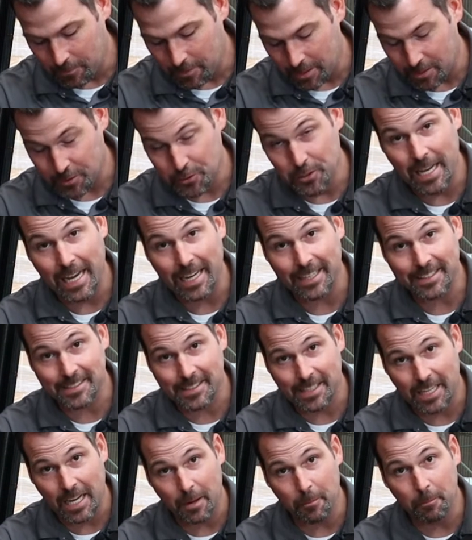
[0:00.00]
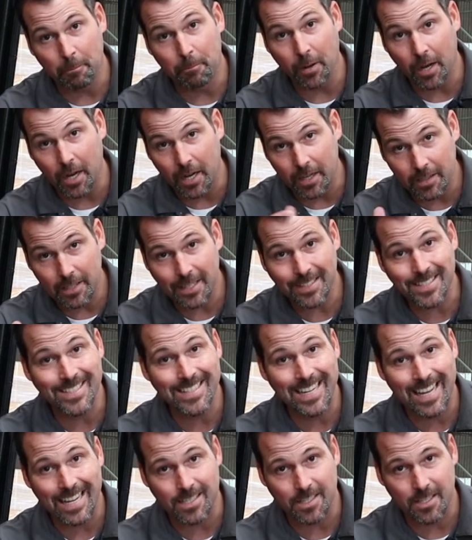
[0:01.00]
this next step, but it's
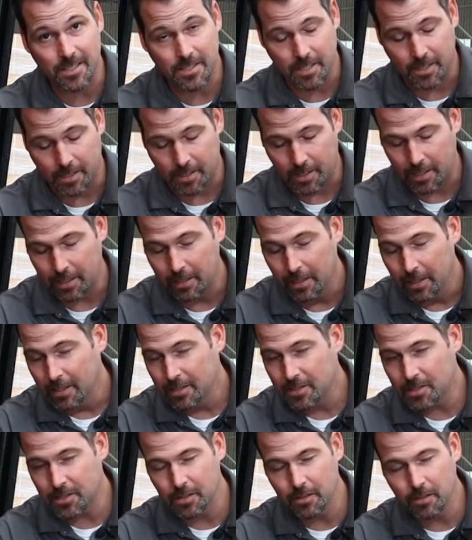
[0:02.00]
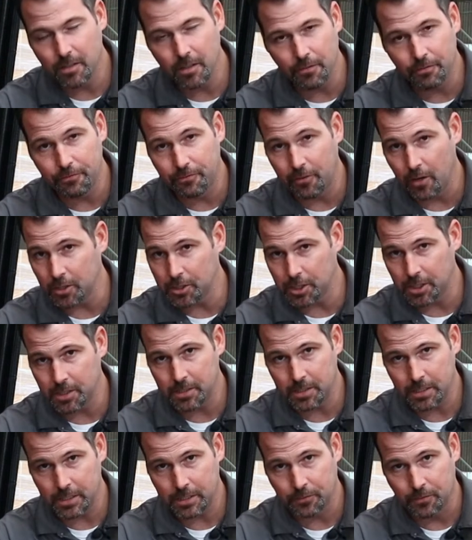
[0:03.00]
necessary. It's still going to
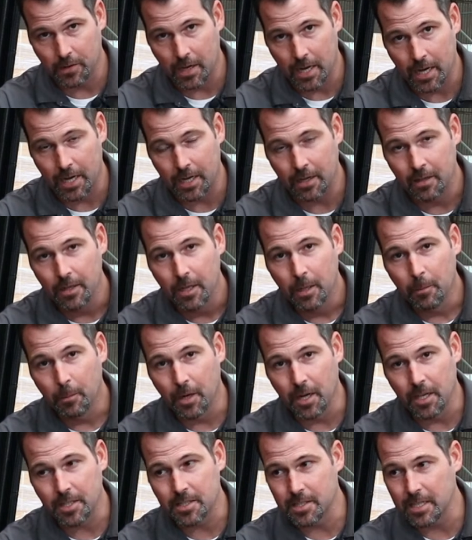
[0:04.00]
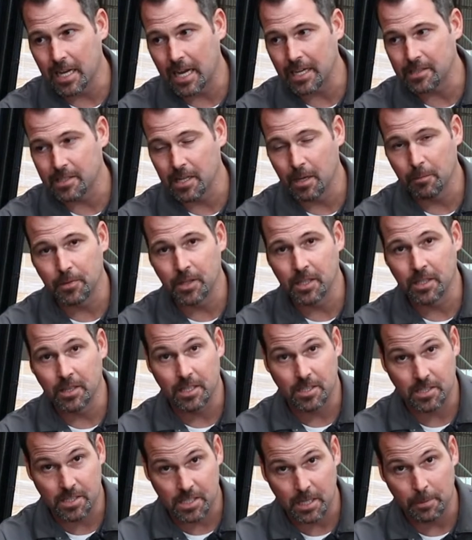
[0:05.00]
function just fine, but it's not something
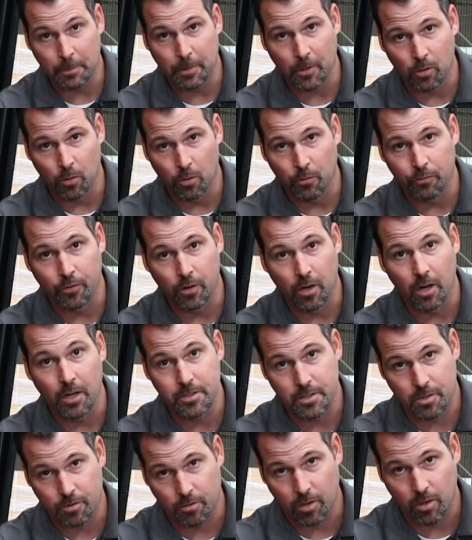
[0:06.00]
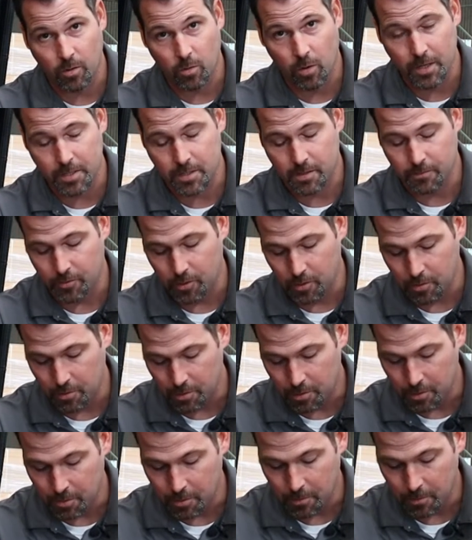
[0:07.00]
that's typical for us to request of you
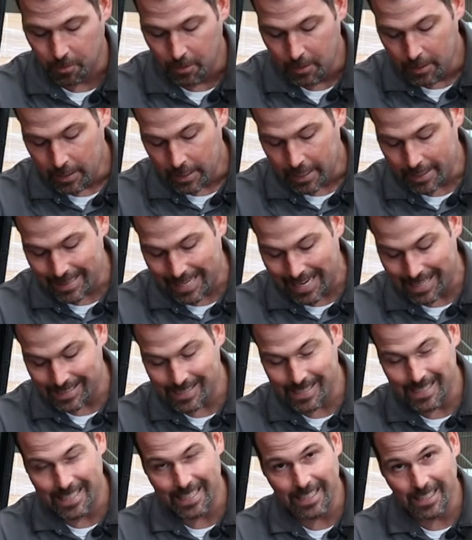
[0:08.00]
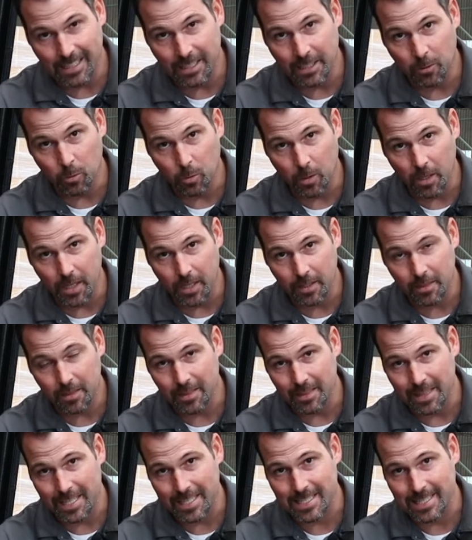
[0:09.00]
to do, and that's dealing with
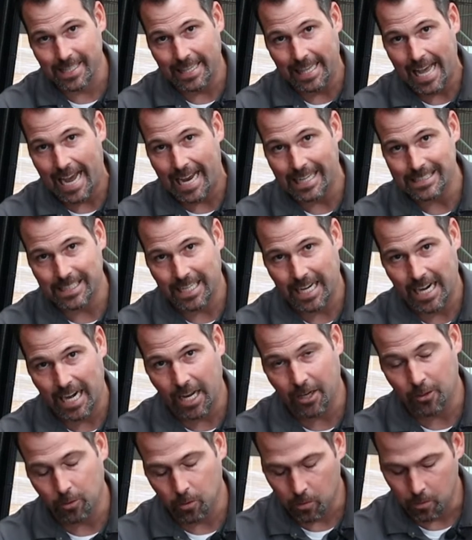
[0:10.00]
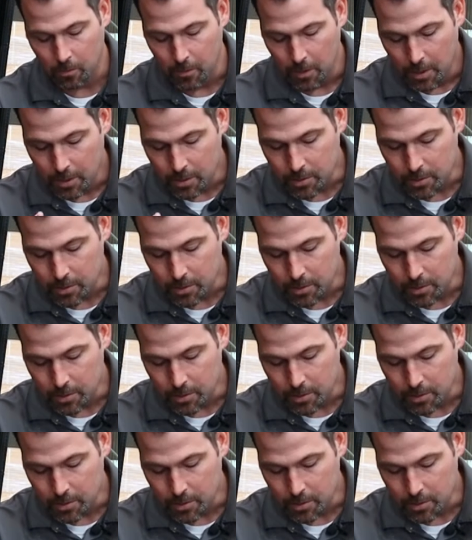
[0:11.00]
this latch handle.